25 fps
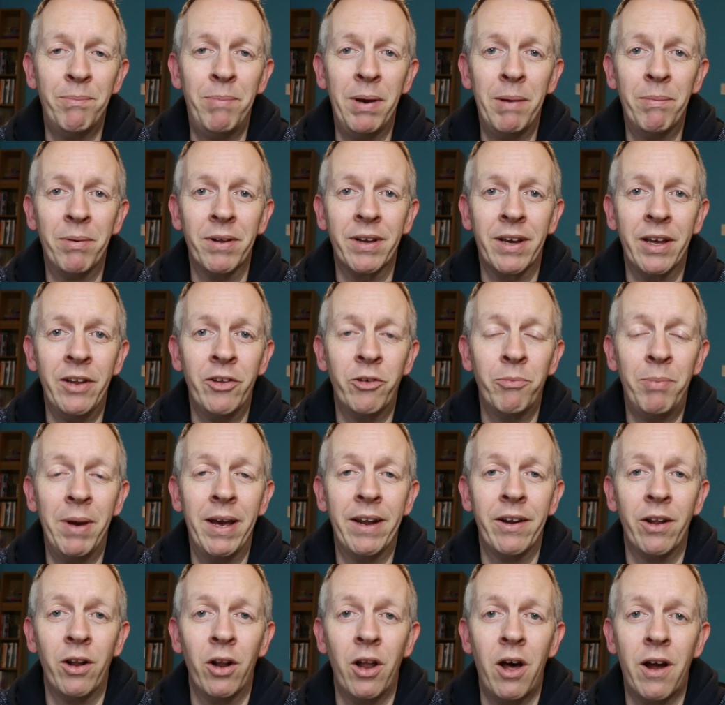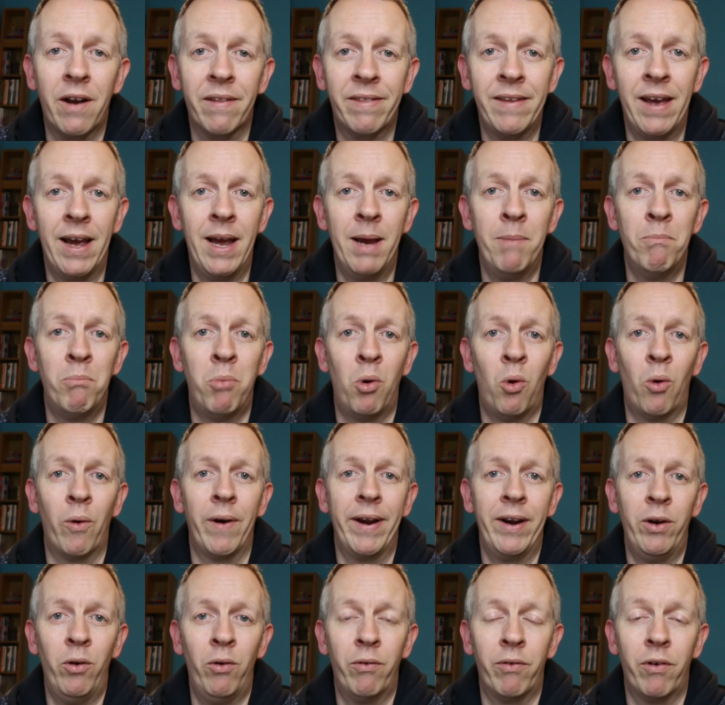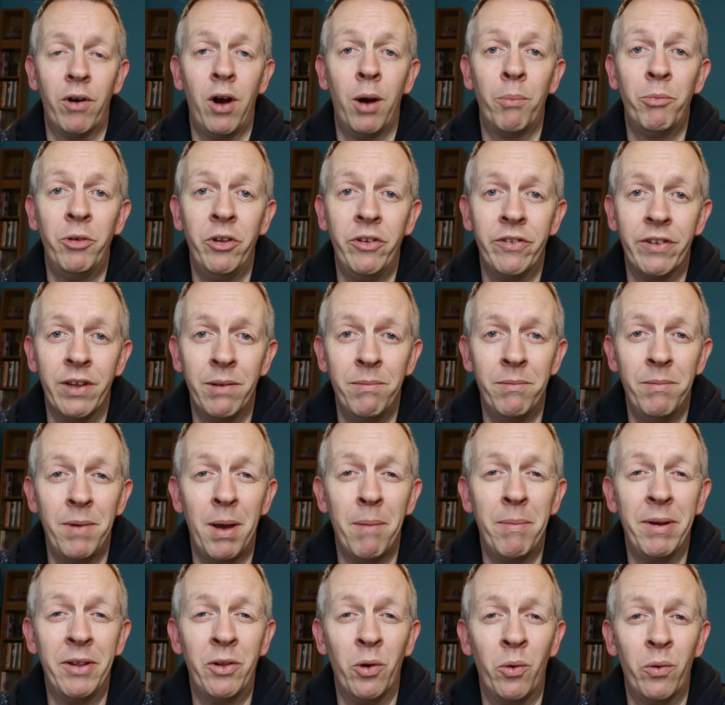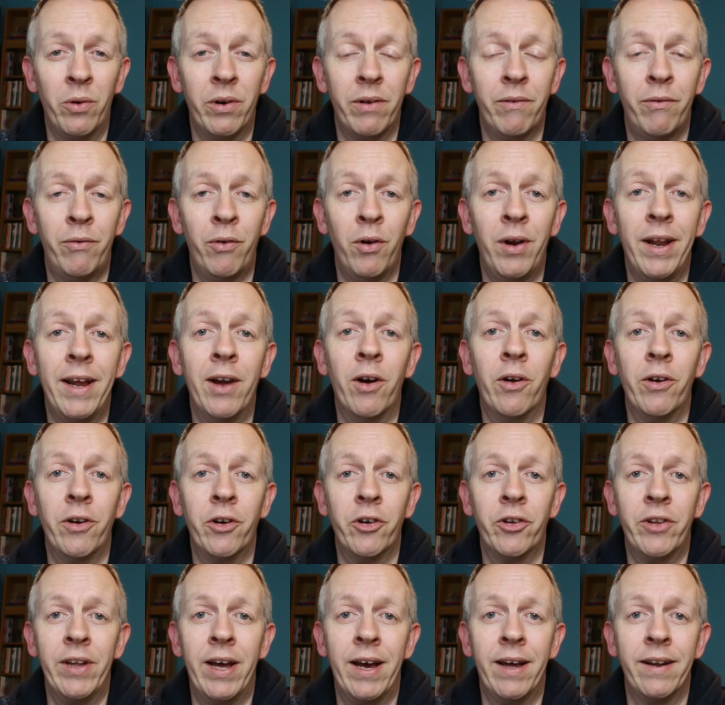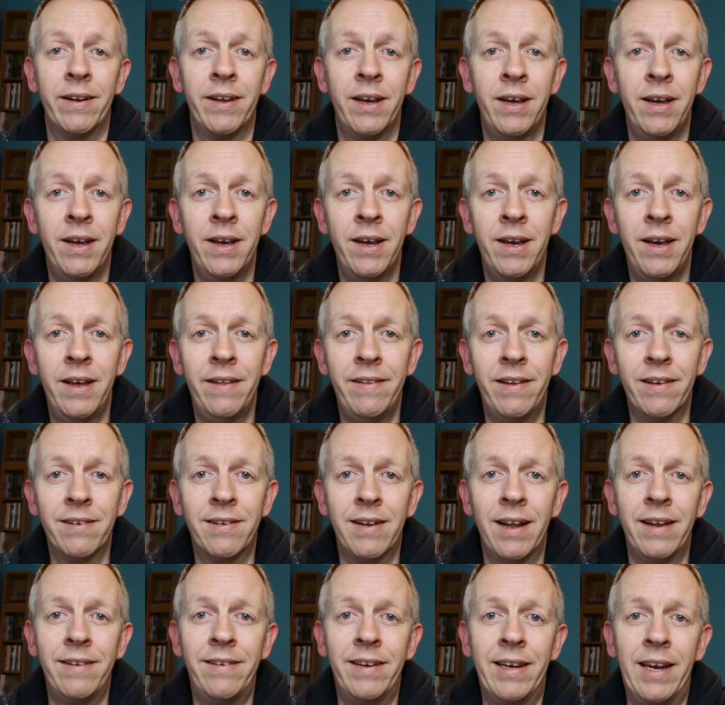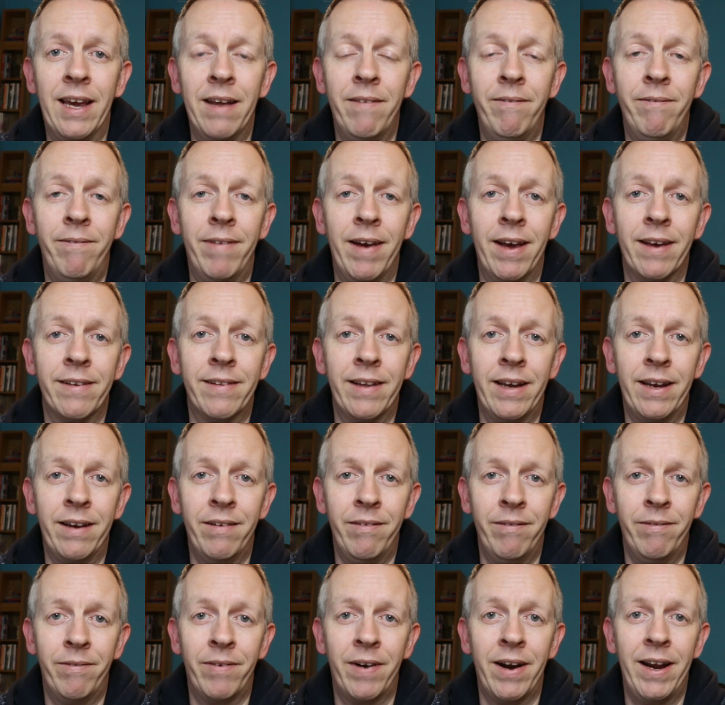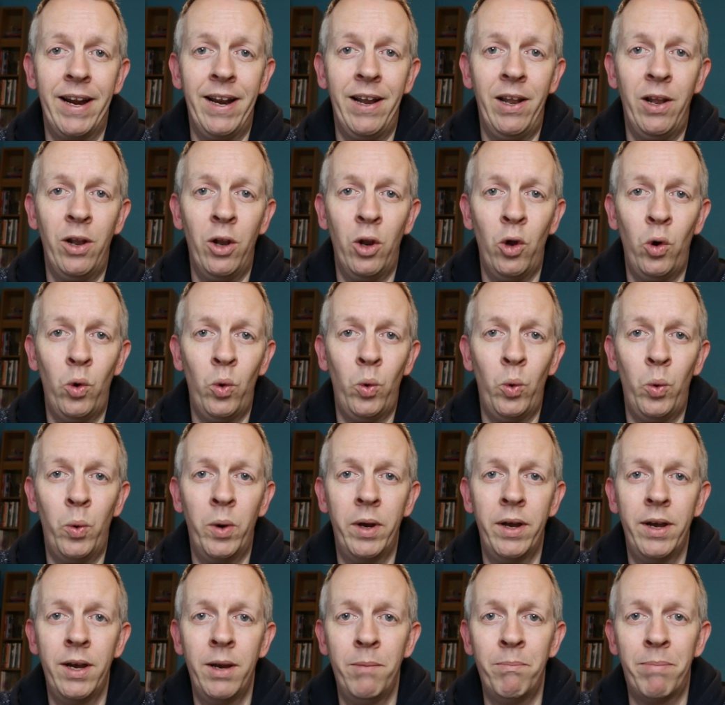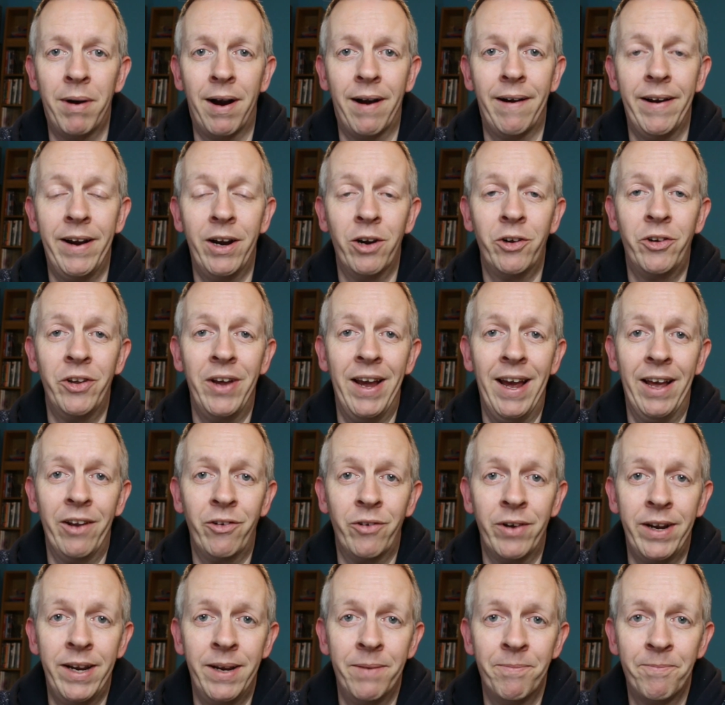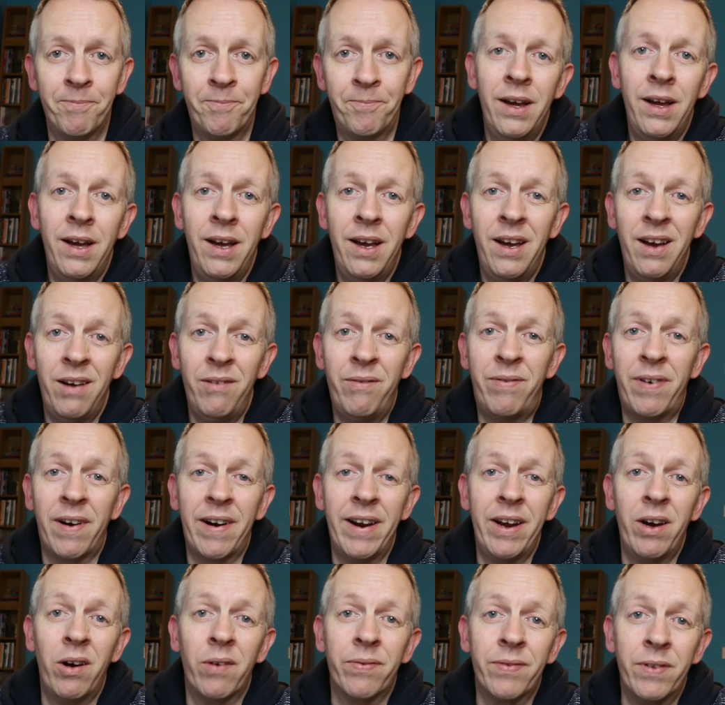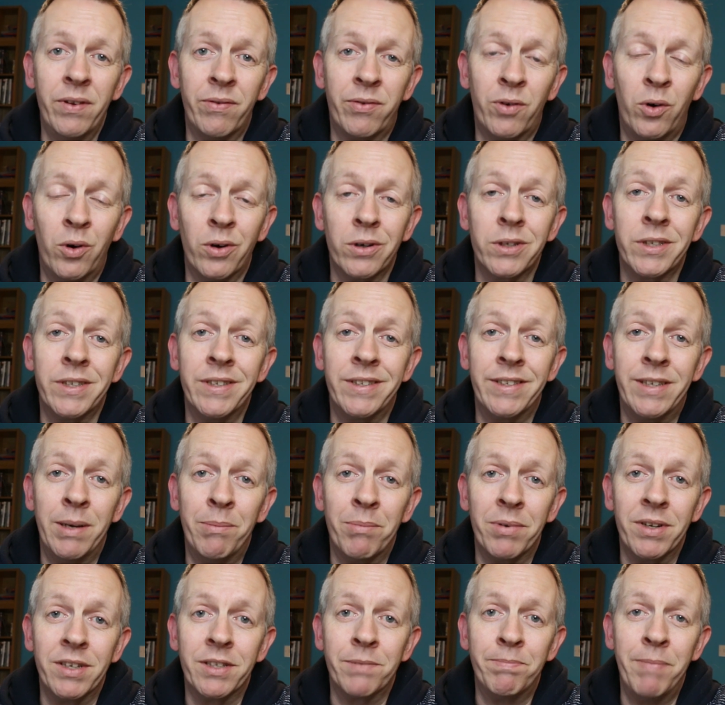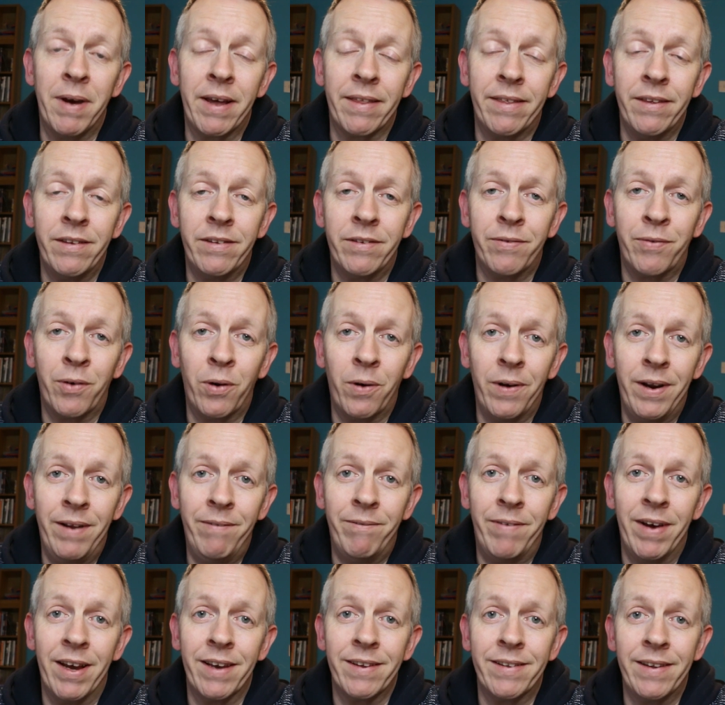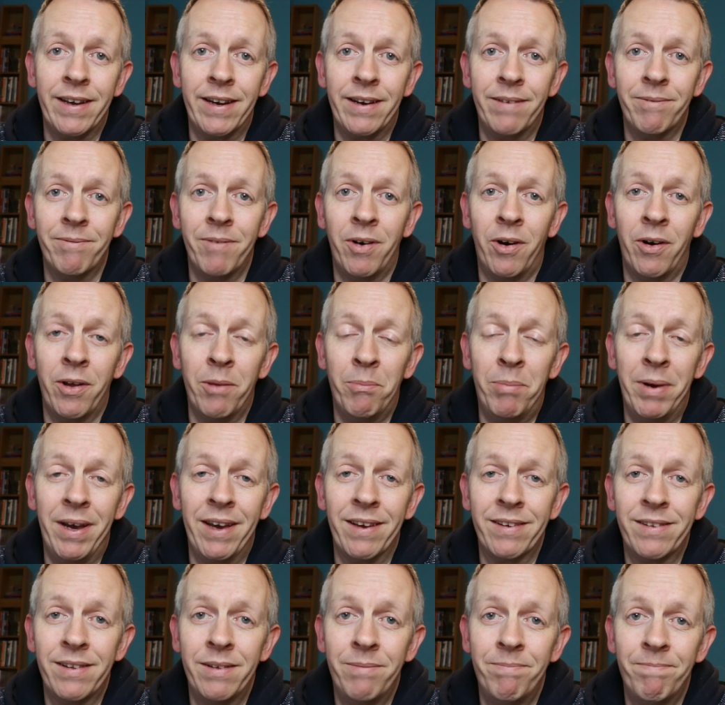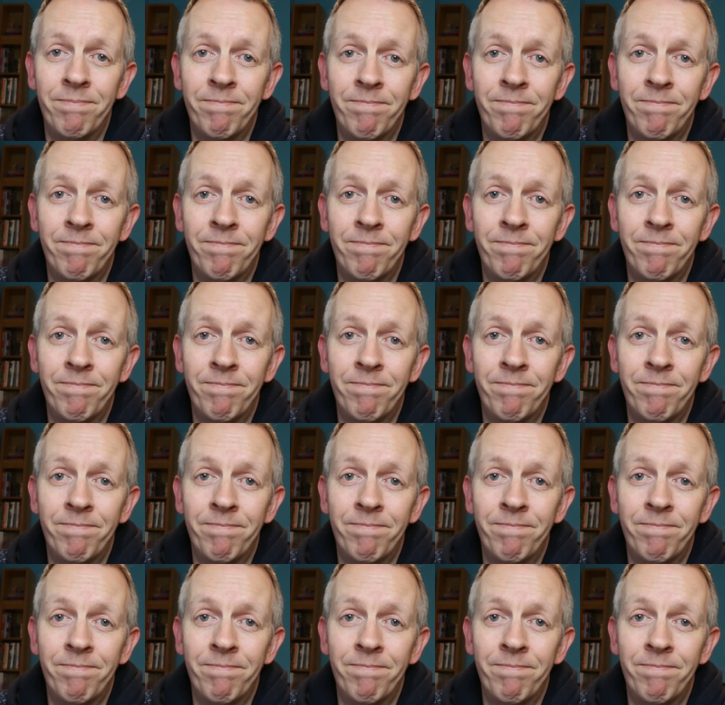people can spend a lot of time poring over options that they maybe don't fully understand. This lets you get investing with a very low barrier to entry. And very often, of course, the simplest methods for investing are the best.